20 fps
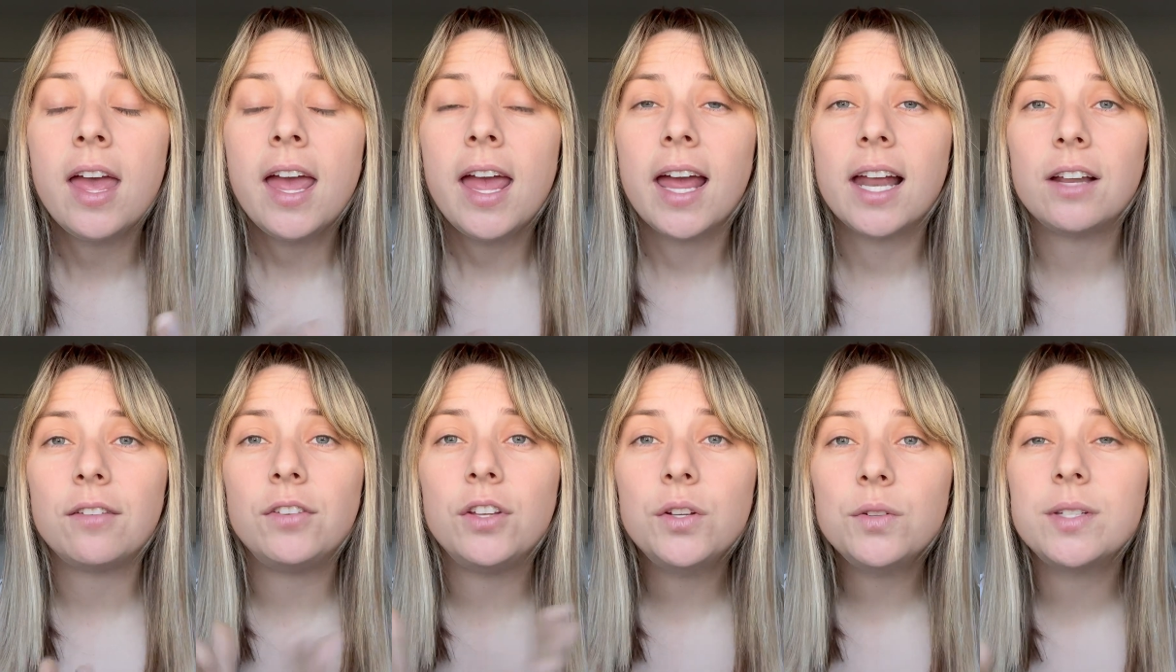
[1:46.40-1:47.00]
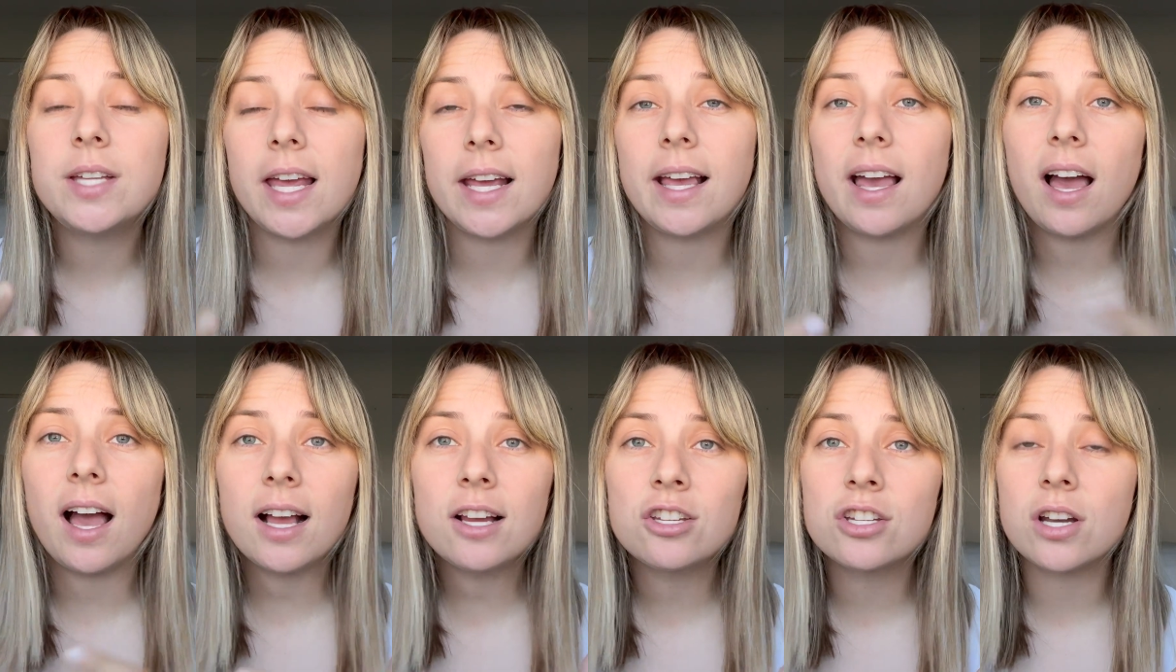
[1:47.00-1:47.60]
And if you take
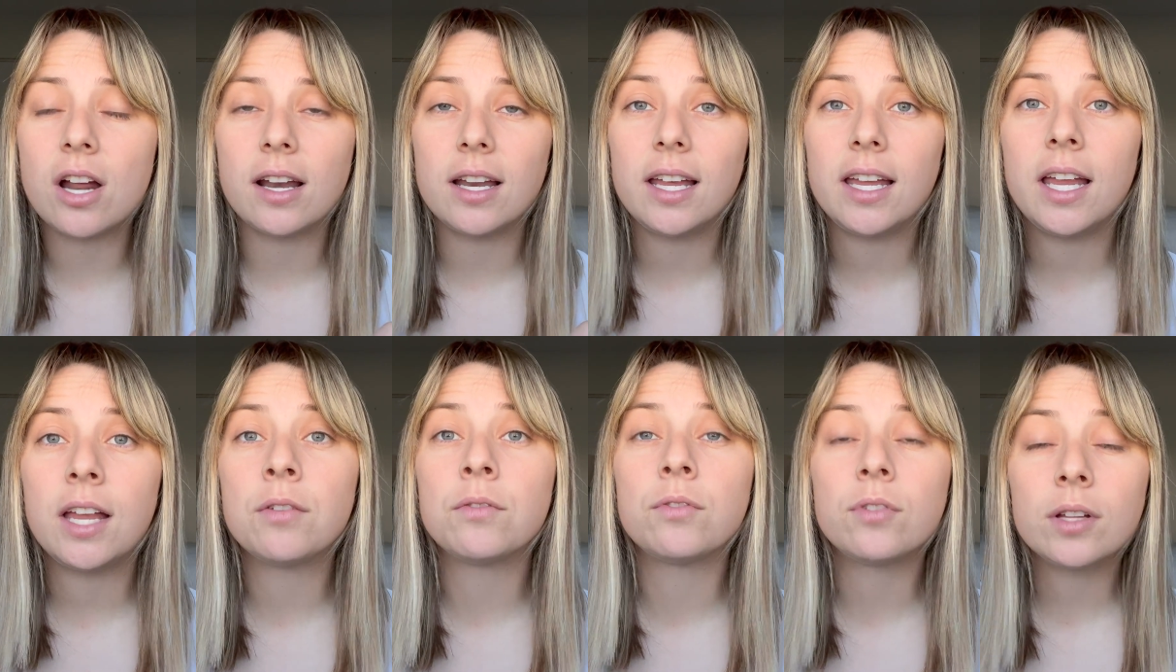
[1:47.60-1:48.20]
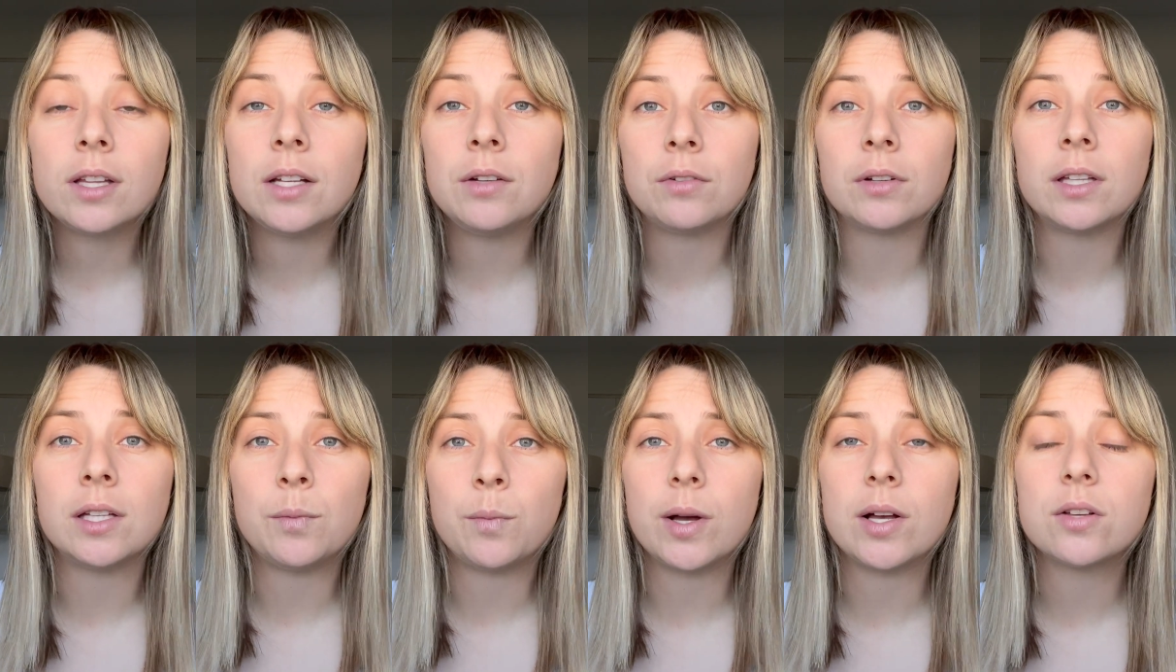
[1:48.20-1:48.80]
action on it, it really,
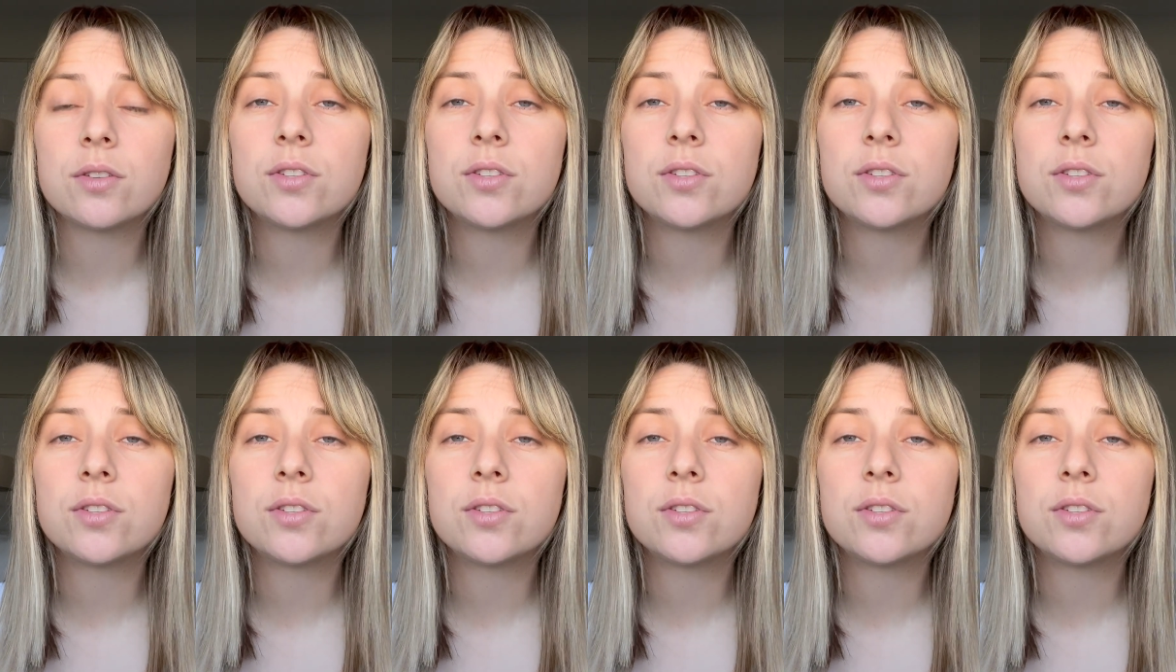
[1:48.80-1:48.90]
really will.